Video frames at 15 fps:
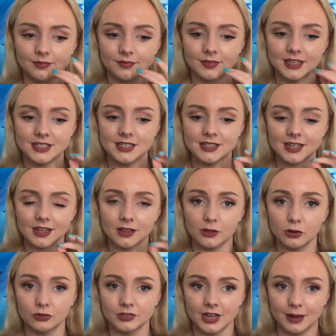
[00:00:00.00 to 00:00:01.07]
this is like a
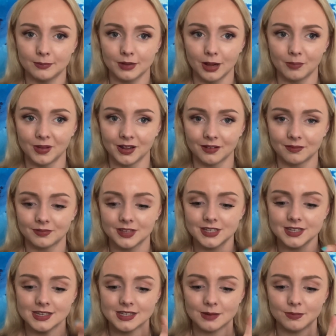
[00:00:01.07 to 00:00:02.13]
long time coming. This
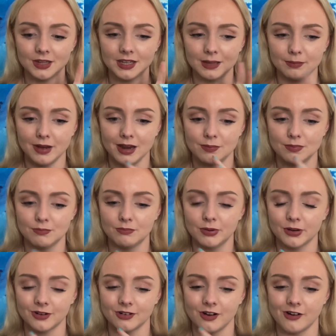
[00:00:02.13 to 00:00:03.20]
is something that might have been put
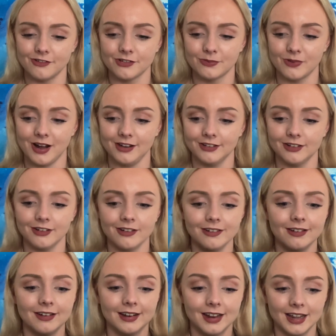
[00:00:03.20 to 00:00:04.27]
on hold a while ago
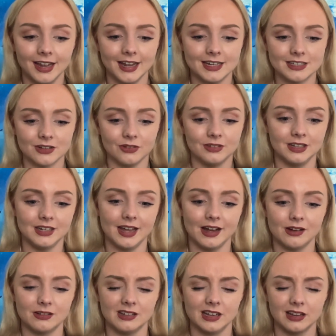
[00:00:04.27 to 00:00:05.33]
and is only
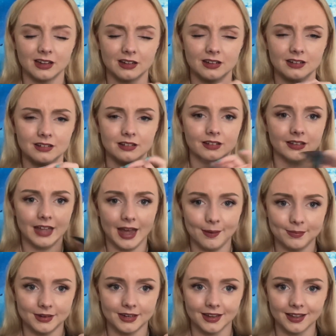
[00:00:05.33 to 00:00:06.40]
now like
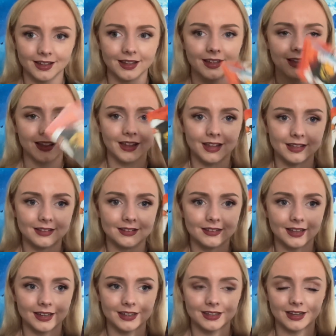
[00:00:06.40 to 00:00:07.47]
happening in
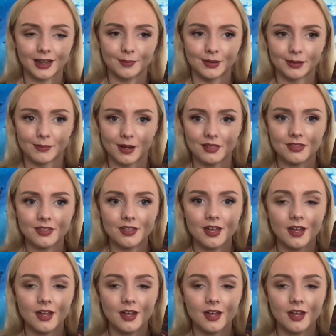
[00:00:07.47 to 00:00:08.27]
like the coming month.